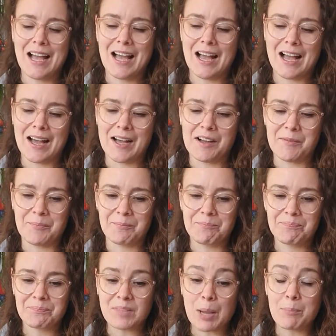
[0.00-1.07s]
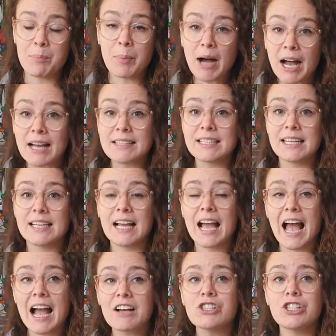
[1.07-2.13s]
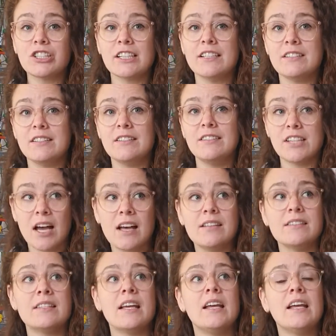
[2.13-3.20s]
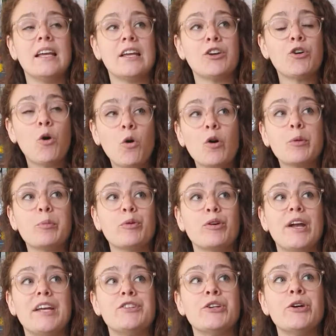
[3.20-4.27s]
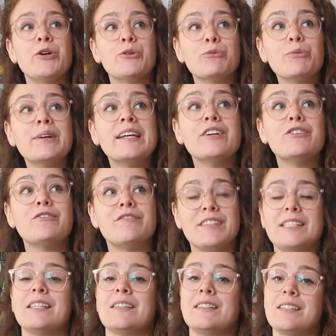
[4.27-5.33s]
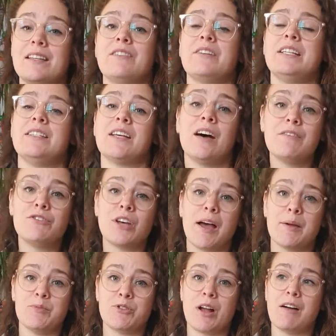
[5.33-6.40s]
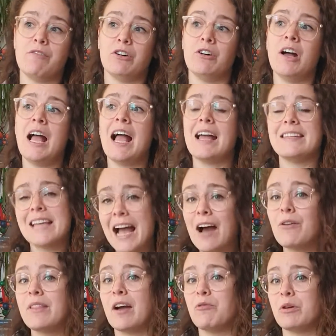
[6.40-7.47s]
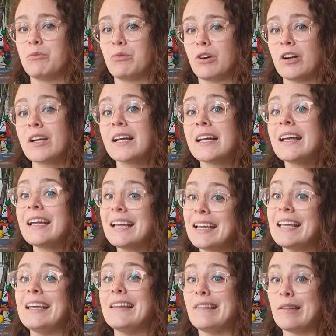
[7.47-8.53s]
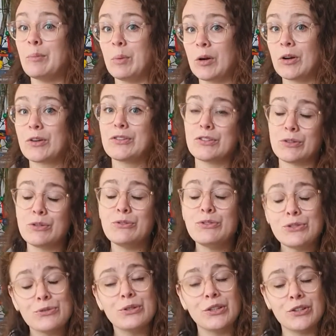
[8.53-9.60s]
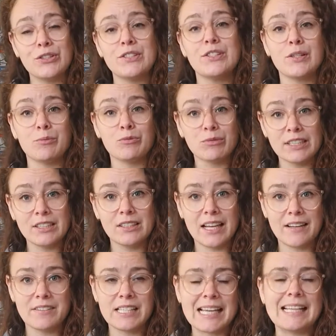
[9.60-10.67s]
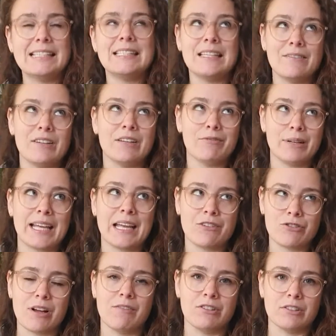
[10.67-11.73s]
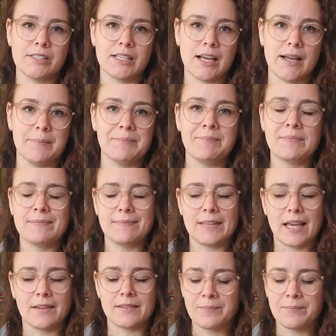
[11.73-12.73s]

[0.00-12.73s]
But it actually does incorporate real physics theories of time travel and how that would work in the book. So you do learn some real life science, even if we can't travel in time yet.